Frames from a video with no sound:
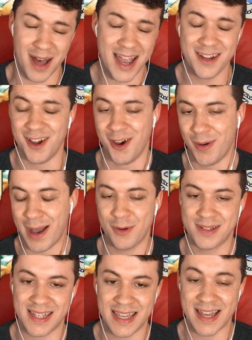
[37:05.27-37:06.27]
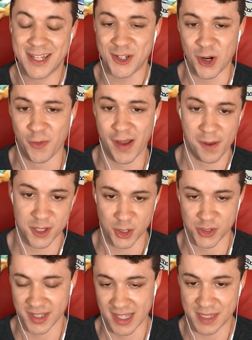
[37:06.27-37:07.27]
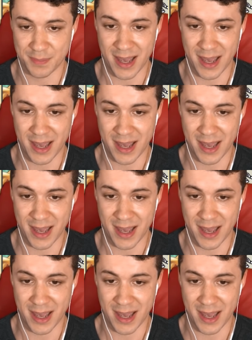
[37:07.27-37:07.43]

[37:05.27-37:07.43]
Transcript: I know. I would say that too if I was losing this